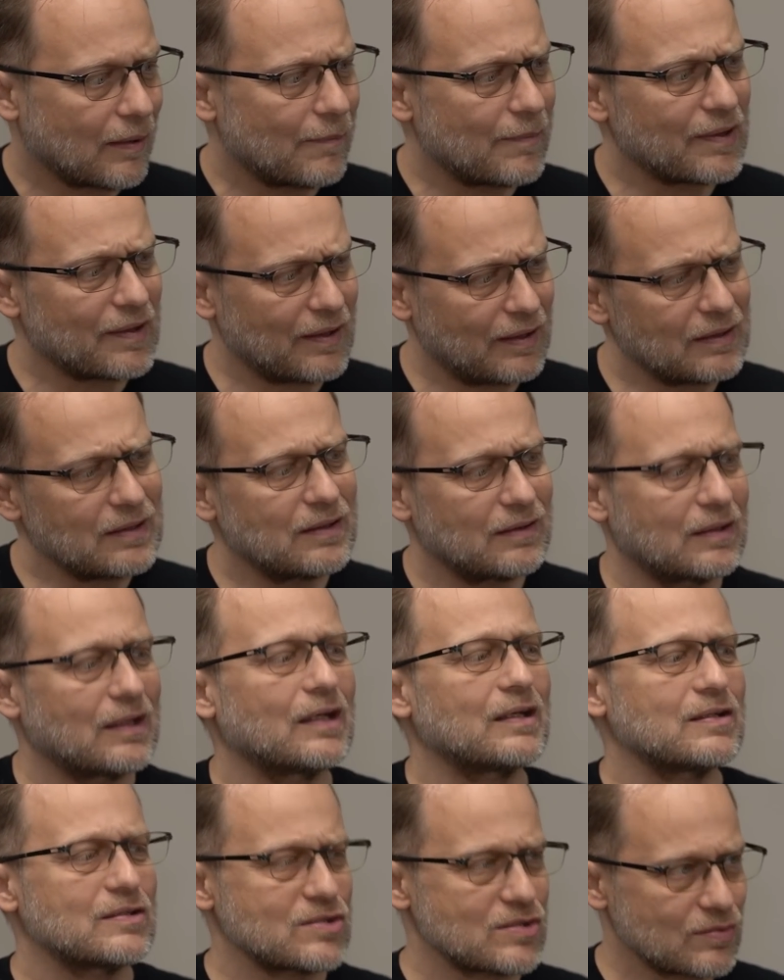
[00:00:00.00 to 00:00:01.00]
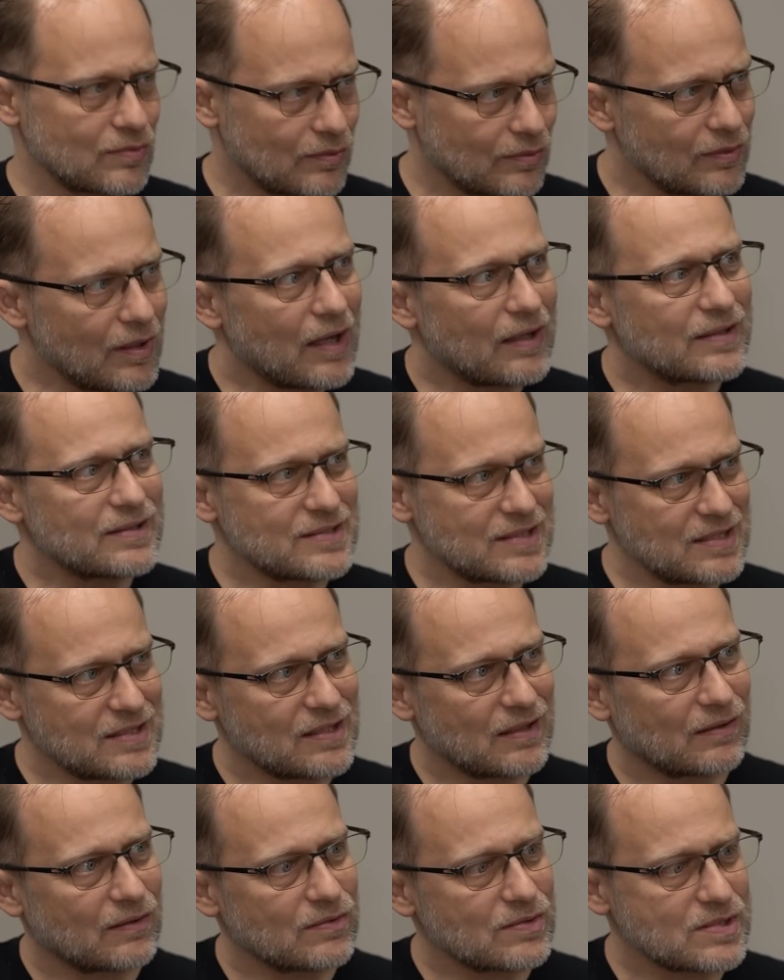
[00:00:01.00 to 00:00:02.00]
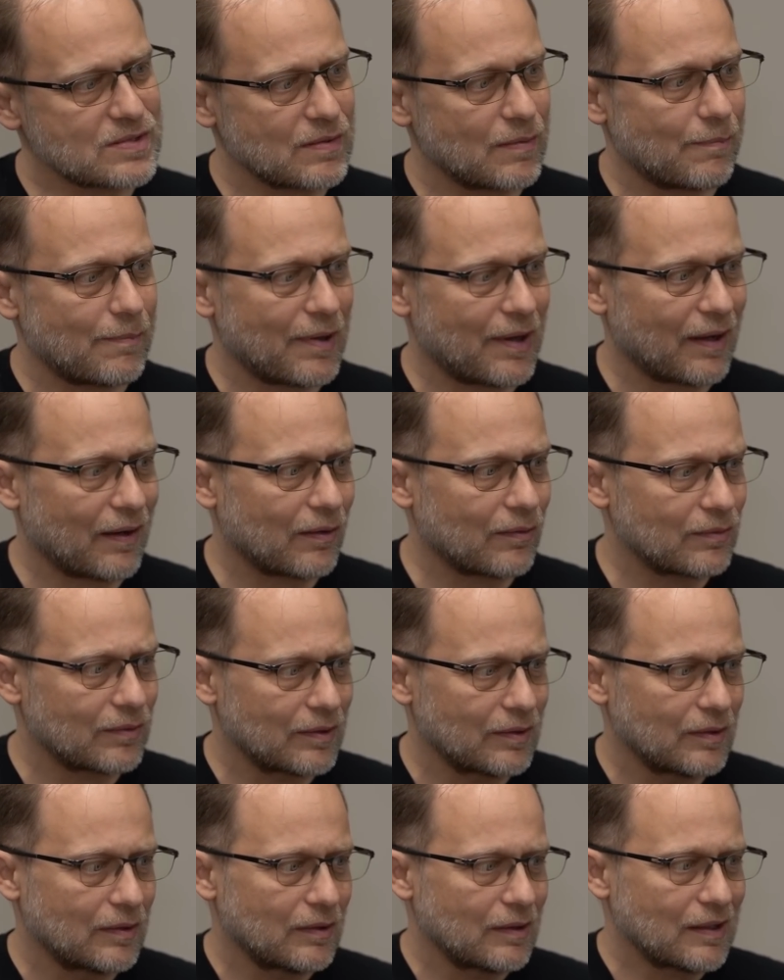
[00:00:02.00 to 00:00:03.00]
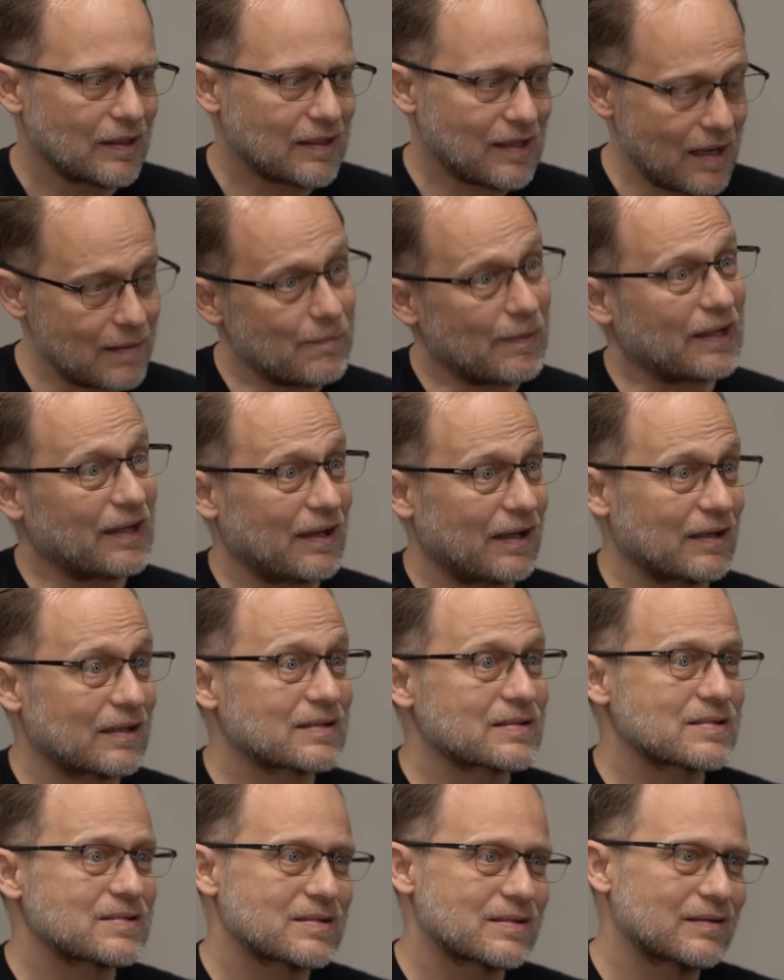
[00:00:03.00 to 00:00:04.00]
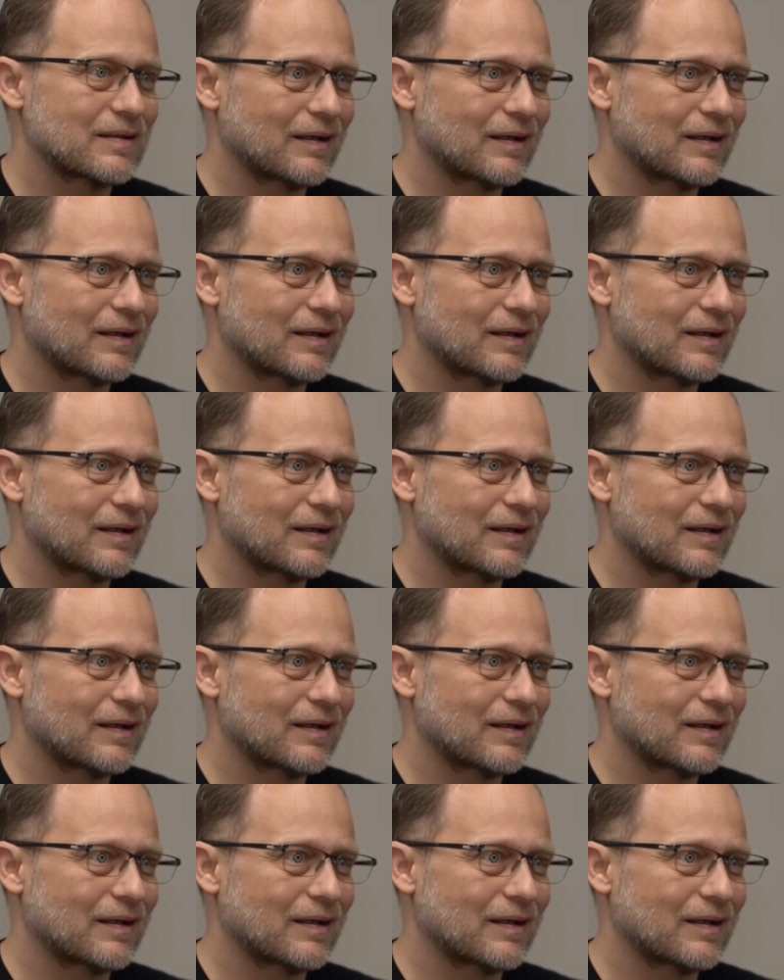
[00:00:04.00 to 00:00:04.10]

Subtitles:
You get into a lot of details about game mechanics.